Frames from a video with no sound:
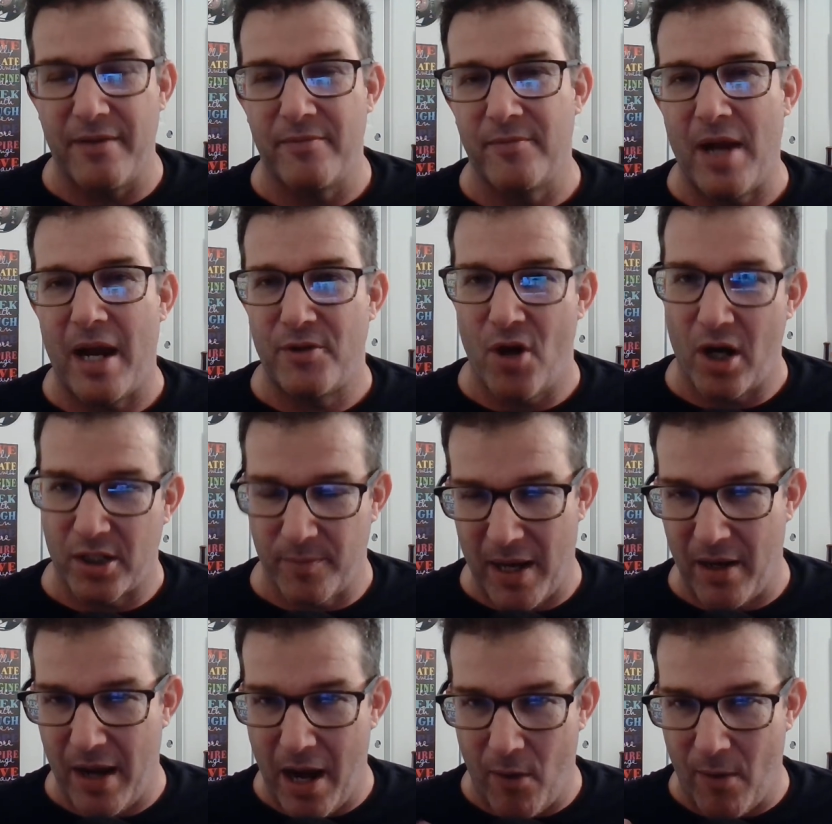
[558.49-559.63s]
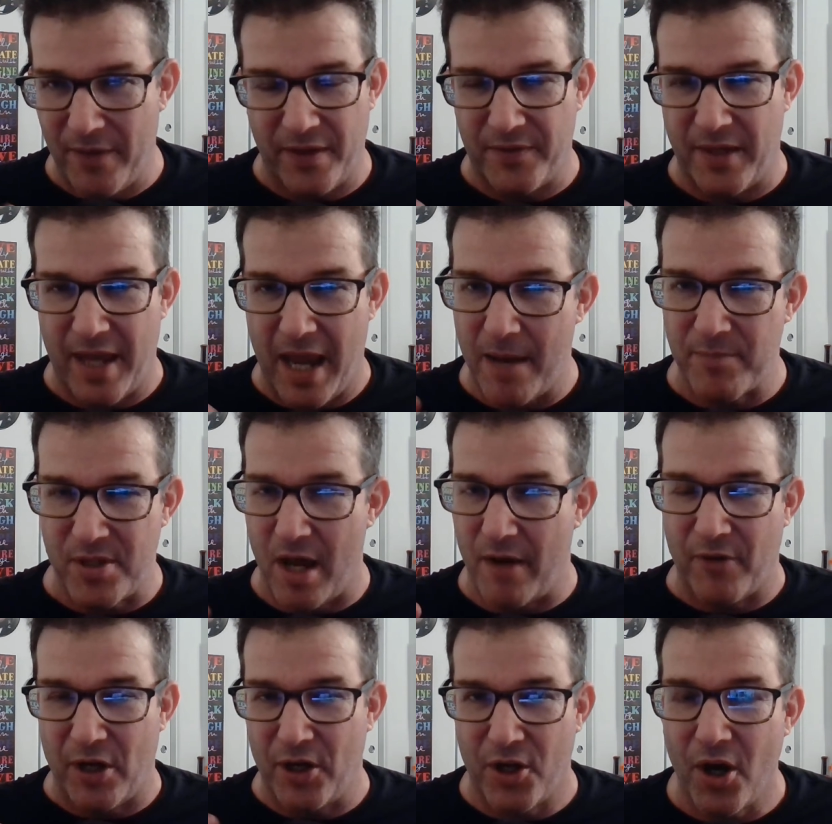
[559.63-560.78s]
and I talked about how I think the game's not
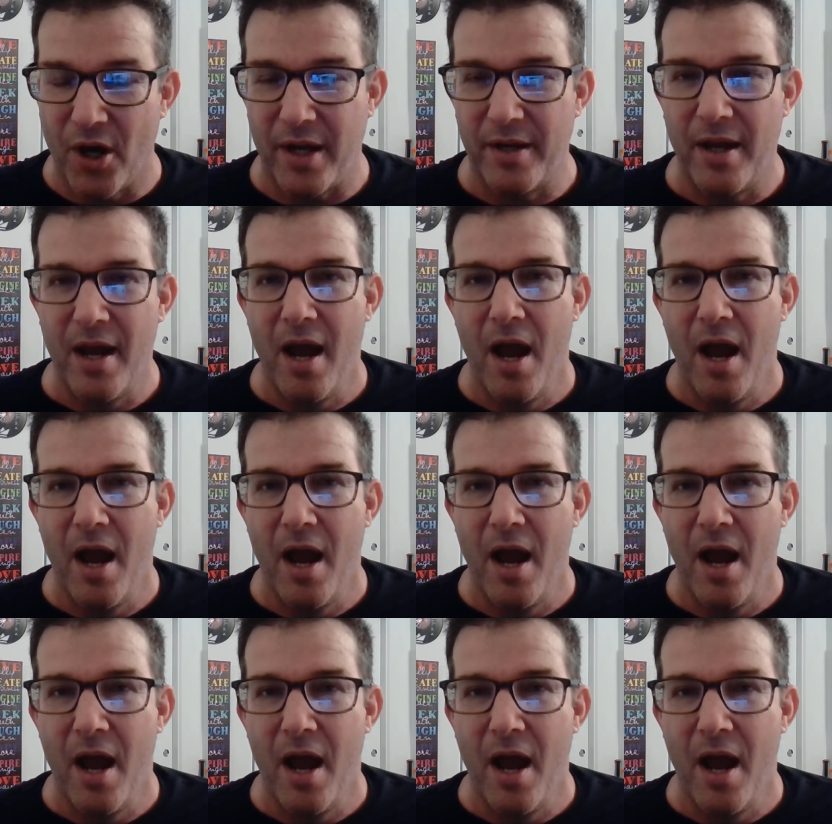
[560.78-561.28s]
very good.